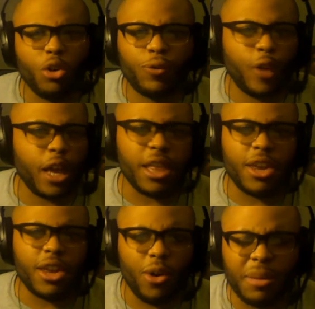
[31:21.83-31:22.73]
feeling
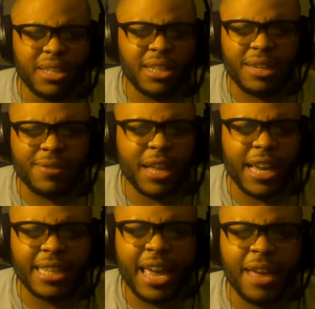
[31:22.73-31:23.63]
on him and stuff
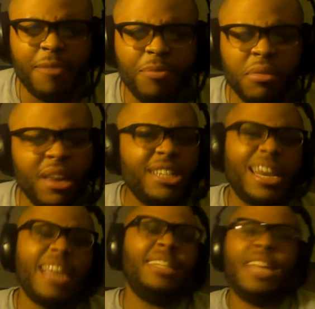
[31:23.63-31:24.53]
like that.
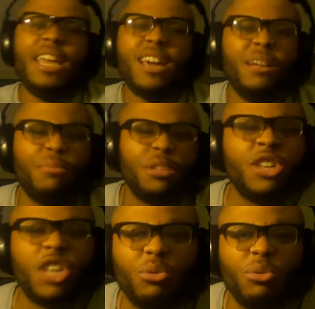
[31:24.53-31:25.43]
JC comes
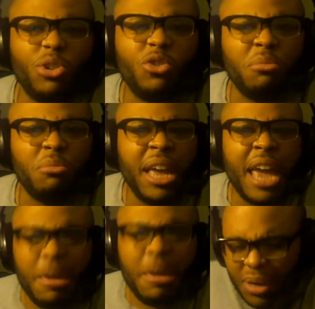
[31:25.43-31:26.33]
into the room
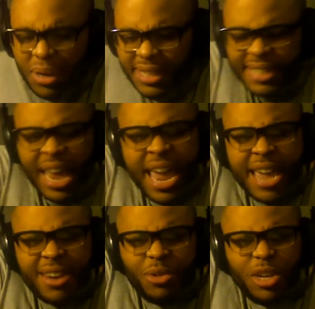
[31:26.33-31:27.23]
and puts his
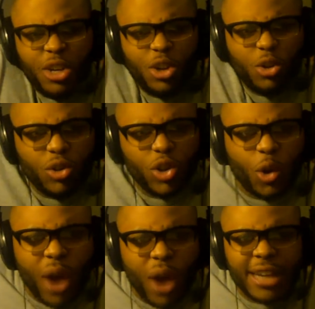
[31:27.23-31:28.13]
hand on the dude's
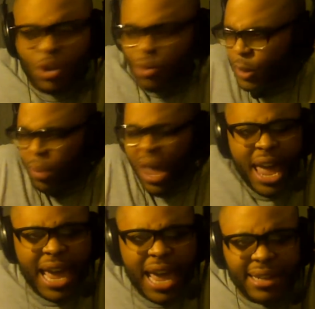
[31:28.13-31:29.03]
crotch, on his
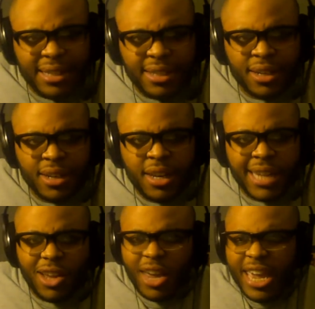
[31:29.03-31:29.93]
pants,
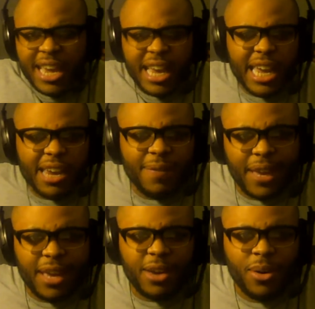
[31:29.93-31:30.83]
and thought he could get a
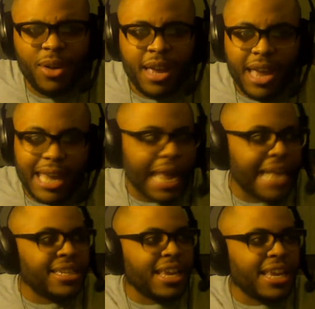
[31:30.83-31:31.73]
feel.
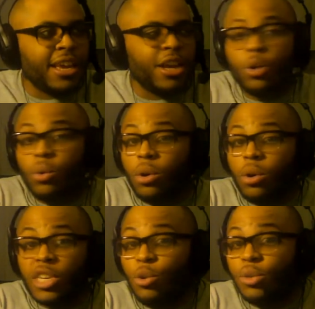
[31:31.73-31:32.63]
And see,
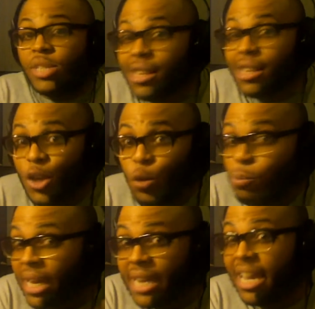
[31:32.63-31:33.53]
kudos to you, Tyler. You
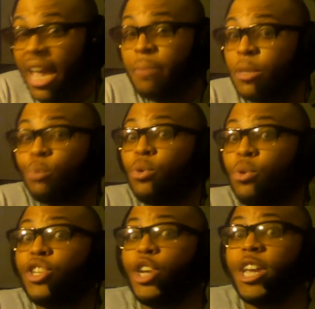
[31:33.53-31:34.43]
played the game as
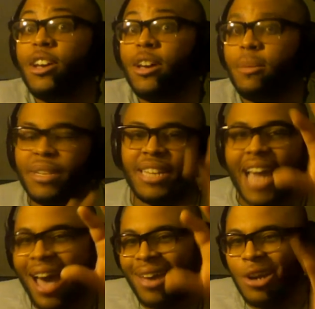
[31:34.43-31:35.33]
smooth as you could. But see,
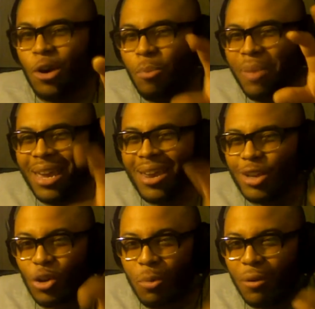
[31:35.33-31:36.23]
I know, being a
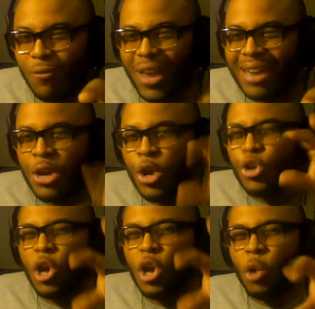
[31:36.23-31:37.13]
super fan,
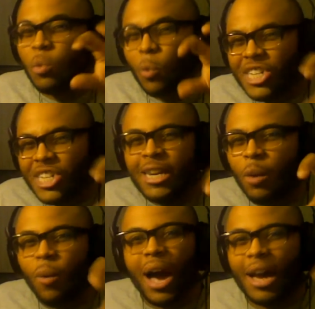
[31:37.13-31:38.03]
knowing what
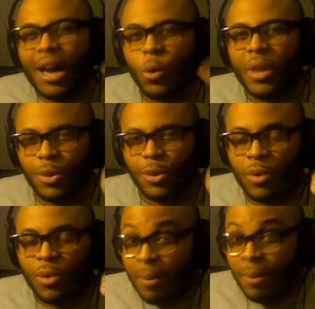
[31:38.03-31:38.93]
Genuine went
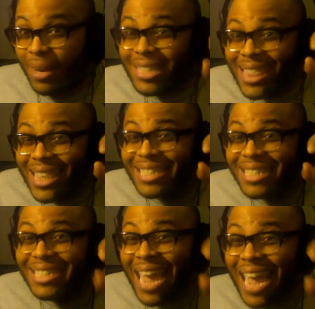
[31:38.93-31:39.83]
through because of this
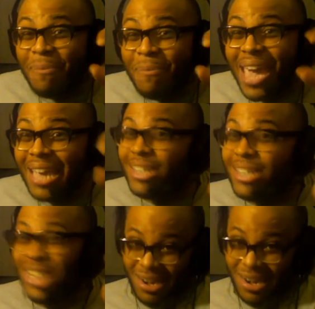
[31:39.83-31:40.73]
damn gay
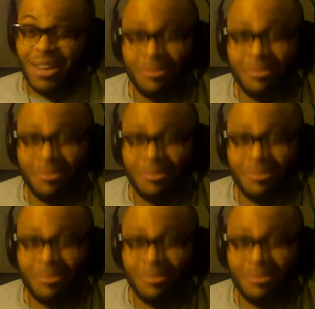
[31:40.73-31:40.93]
agenda,